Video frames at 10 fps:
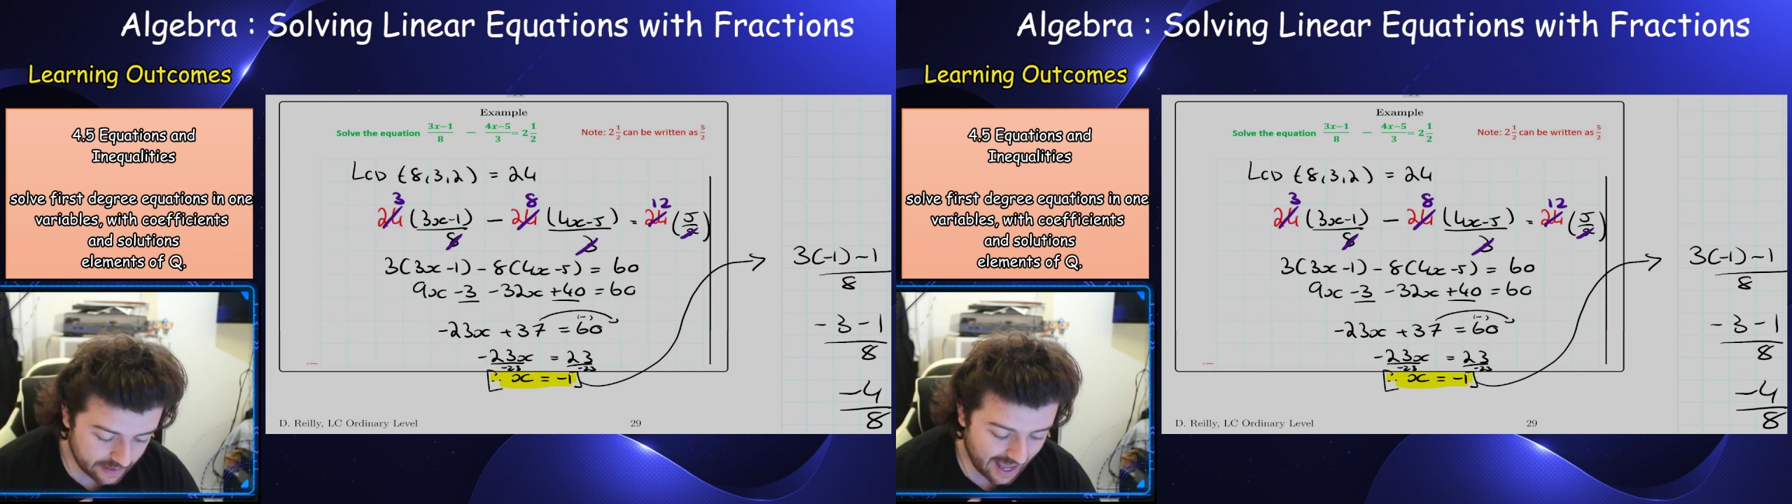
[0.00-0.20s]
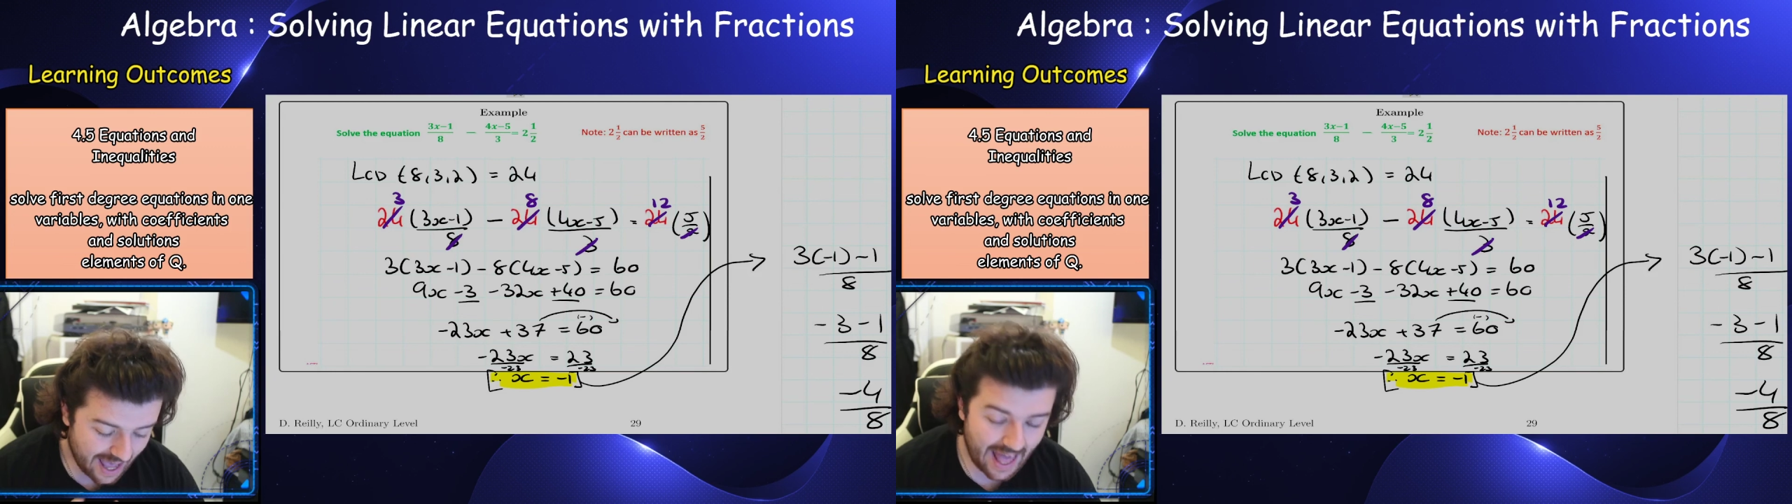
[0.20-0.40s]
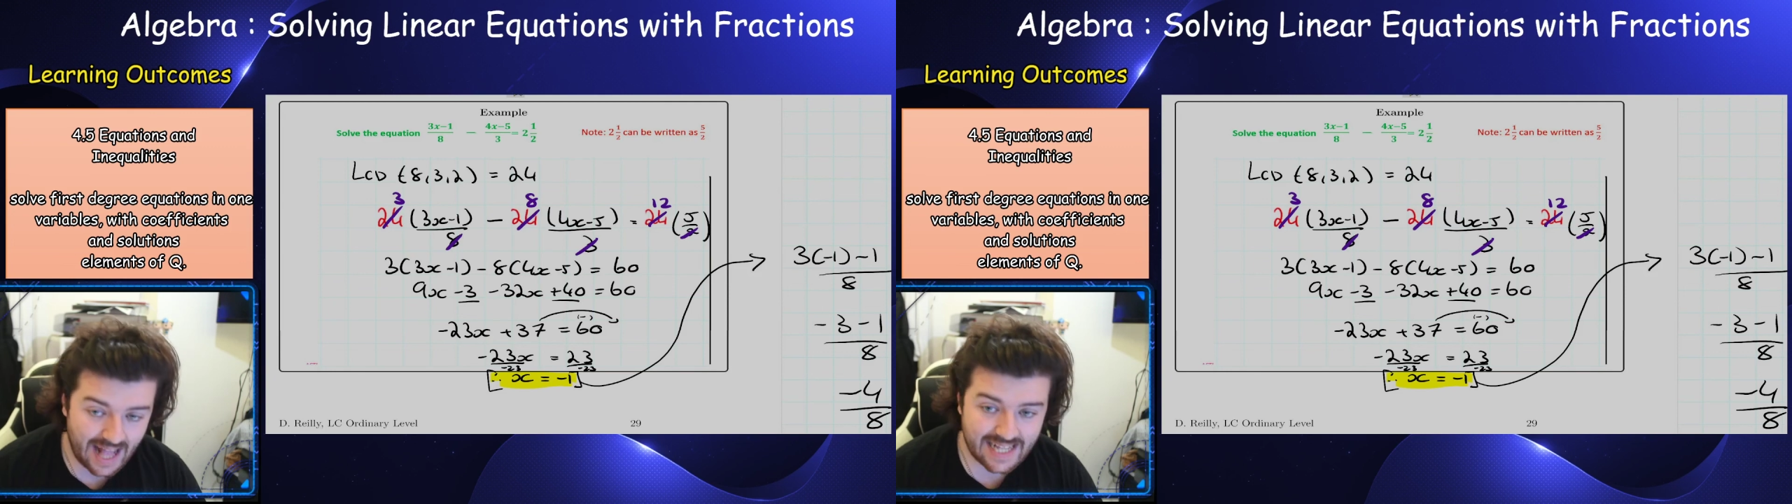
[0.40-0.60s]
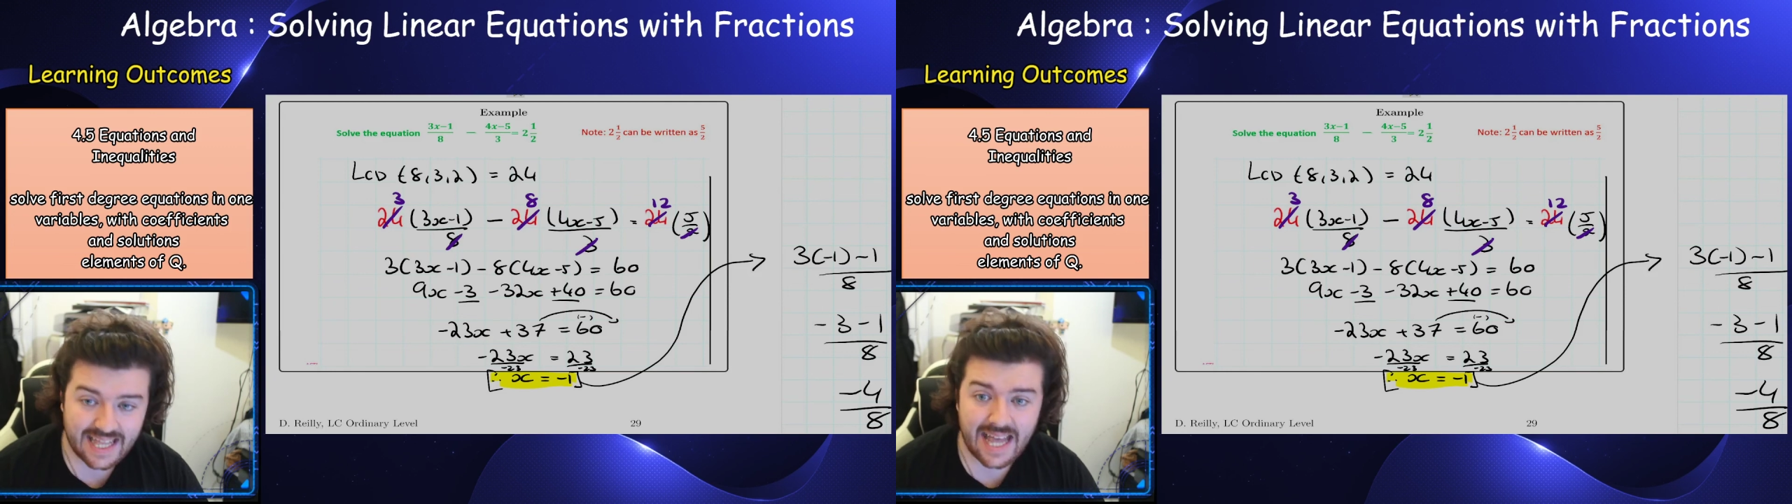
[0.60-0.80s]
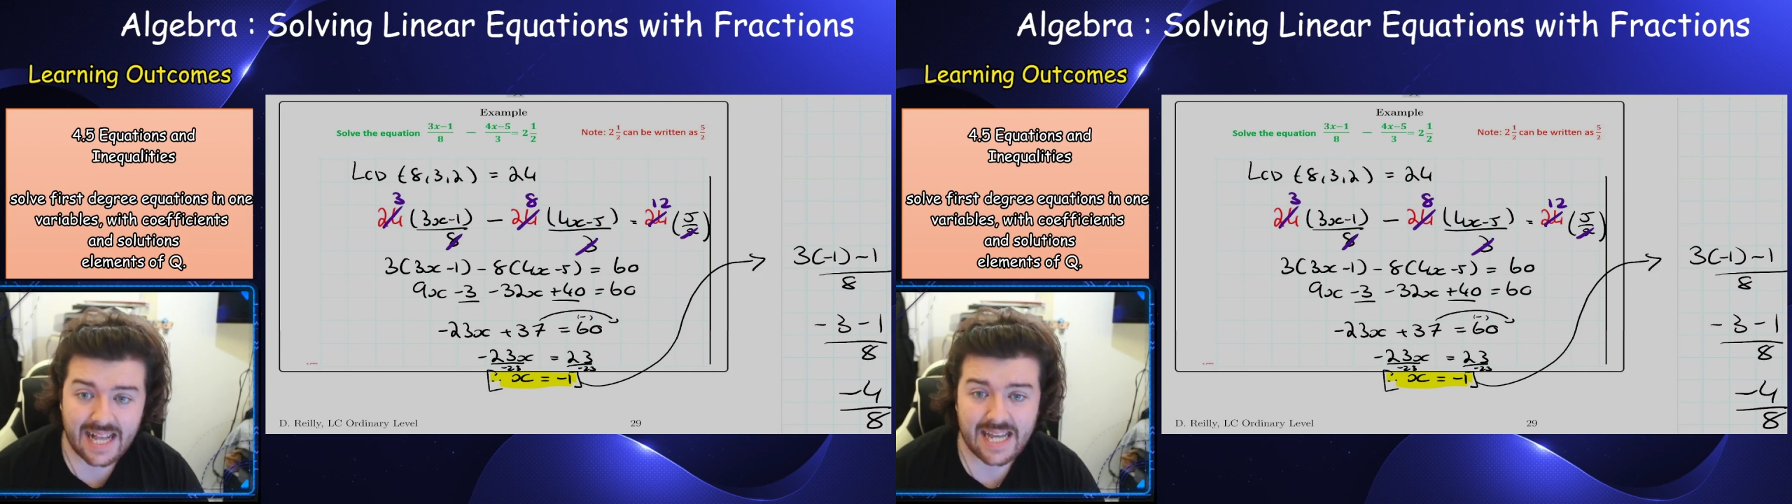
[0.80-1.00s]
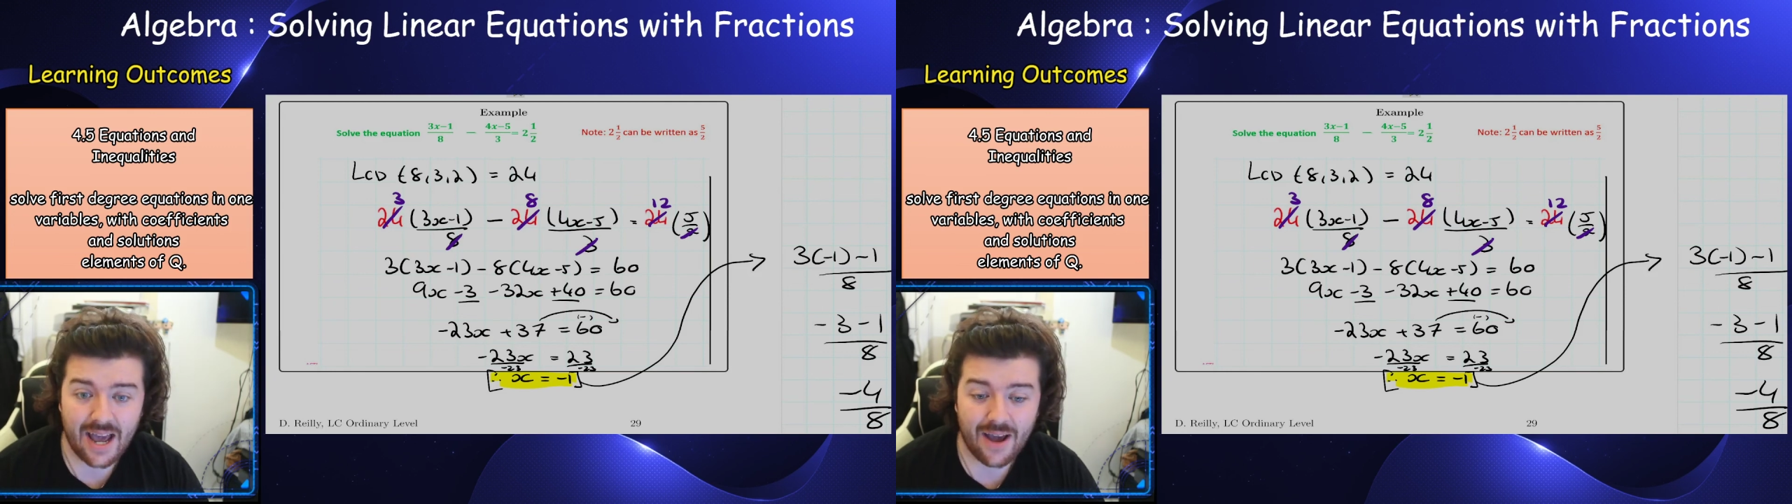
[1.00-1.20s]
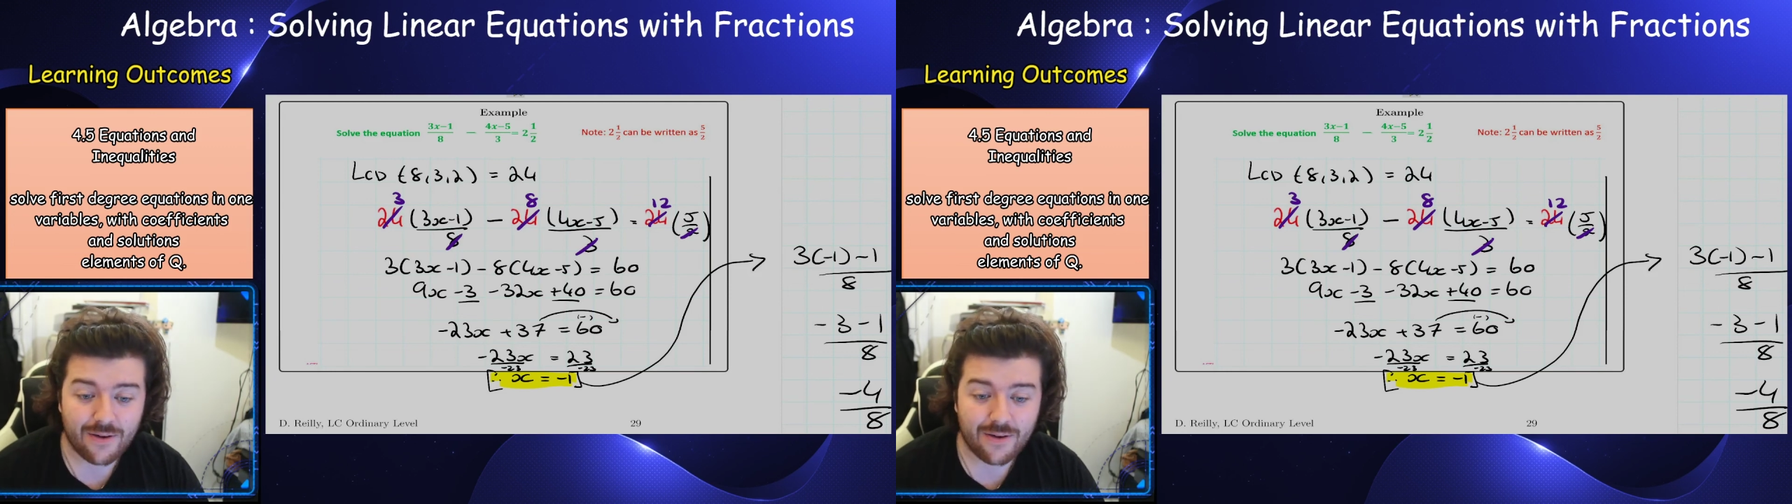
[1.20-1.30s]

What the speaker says: and that's how